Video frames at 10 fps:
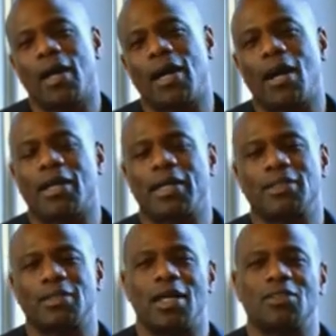by our
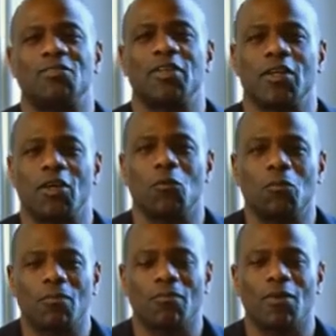Kickstarter video.
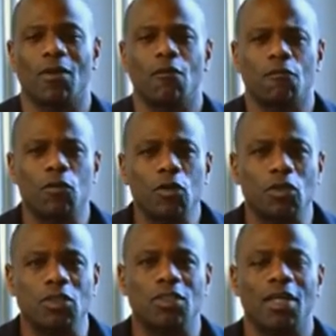For
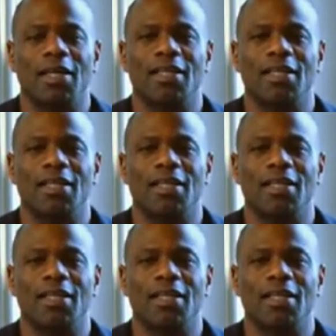us,